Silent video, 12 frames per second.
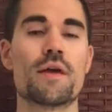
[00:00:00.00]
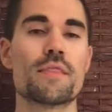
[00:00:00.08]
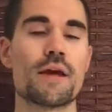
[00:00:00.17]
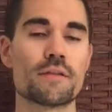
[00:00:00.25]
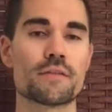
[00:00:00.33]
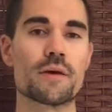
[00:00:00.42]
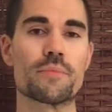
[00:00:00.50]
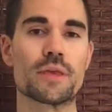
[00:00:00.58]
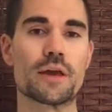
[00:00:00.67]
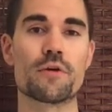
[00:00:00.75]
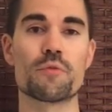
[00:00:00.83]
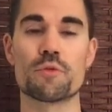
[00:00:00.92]
that is
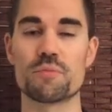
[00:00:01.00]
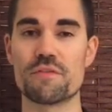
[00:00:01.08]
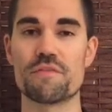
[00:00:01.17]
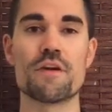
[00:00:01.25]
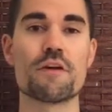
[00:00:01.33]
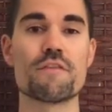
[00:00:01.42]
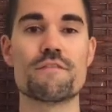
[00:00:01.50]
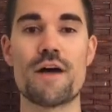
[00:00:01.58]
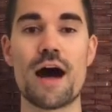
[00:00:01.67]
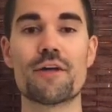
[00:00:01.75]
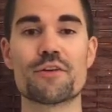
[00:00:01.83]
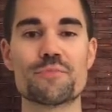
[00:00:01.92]
coming out and would be very
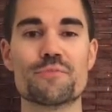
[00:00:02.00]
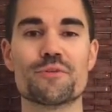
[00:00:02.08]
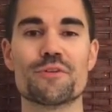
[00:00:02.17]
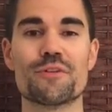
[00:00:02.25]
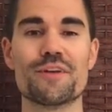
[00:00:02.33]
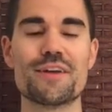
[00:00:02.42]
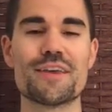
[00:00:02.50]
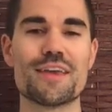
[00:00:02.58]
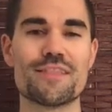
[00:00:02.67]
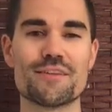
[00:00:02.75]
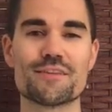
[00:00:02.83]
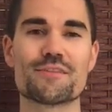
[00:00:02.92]
valuable
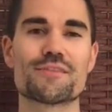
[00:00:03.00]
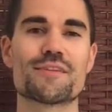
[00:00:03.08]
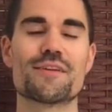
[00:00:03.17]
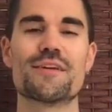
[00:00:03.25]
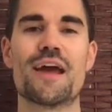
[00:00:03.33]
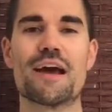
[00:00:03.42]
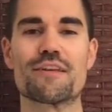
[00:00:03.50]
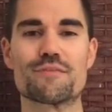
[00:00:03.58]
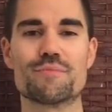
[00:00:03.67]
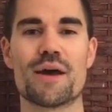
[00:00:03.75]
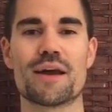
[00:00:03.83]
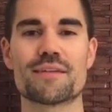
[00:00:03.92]
in this
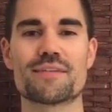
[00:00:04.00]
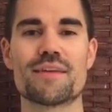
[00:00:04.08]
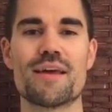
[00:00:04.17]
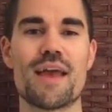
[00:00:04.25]
aspect.